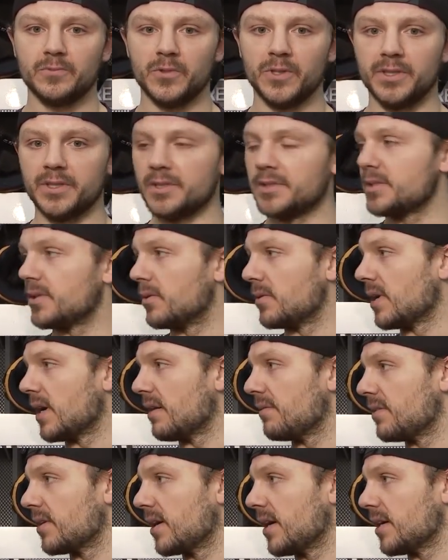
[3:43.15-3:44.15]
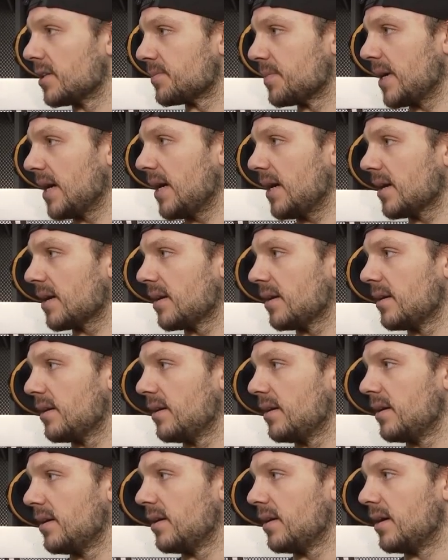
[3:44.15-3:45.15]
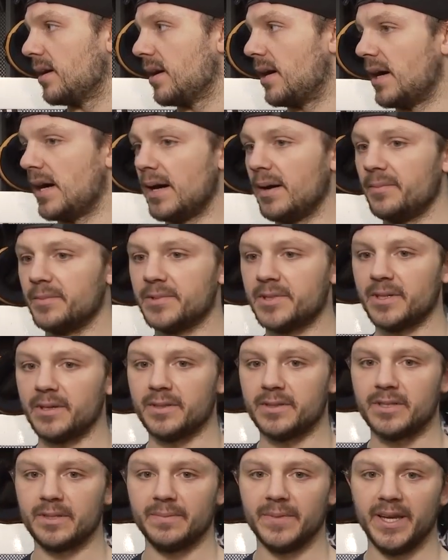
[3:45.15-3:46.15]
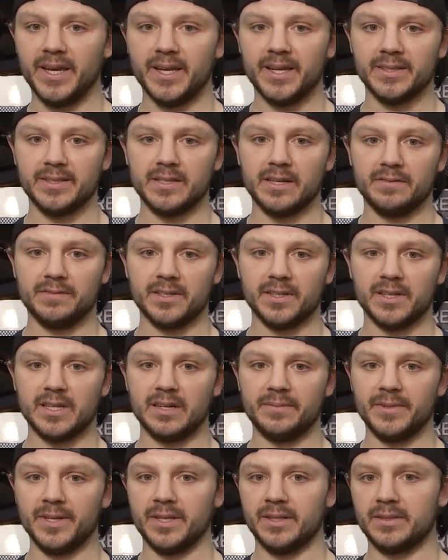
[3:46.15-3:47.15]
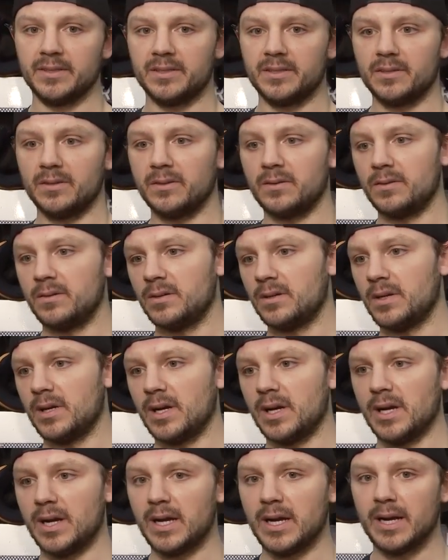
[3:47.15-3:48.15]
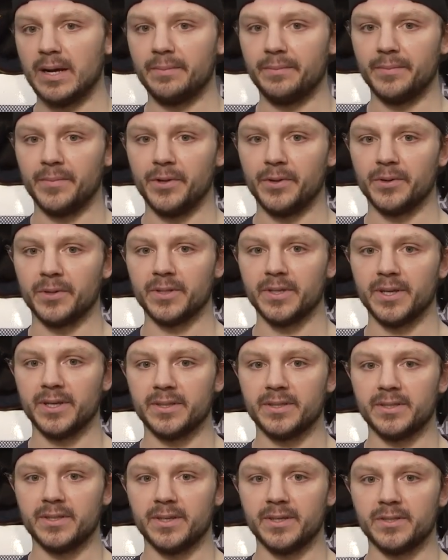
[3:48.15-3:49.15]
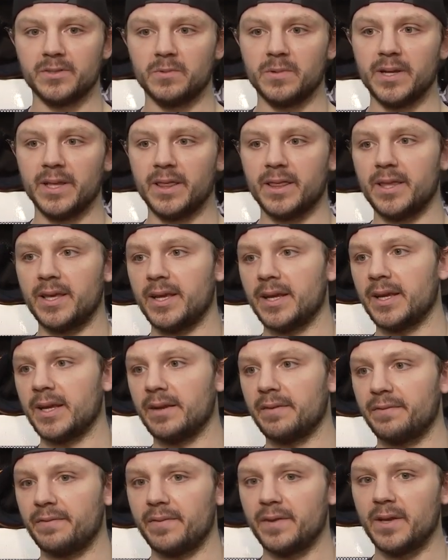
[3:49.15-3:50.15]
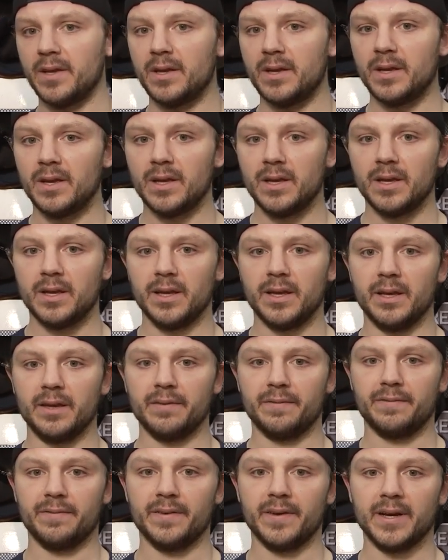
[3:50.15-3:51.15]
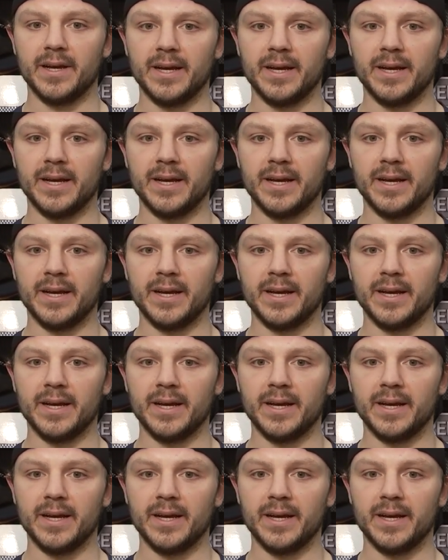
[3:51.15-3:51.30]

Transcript: we just don't have the guys back to make it tough to come in. So, you know, it's one thing if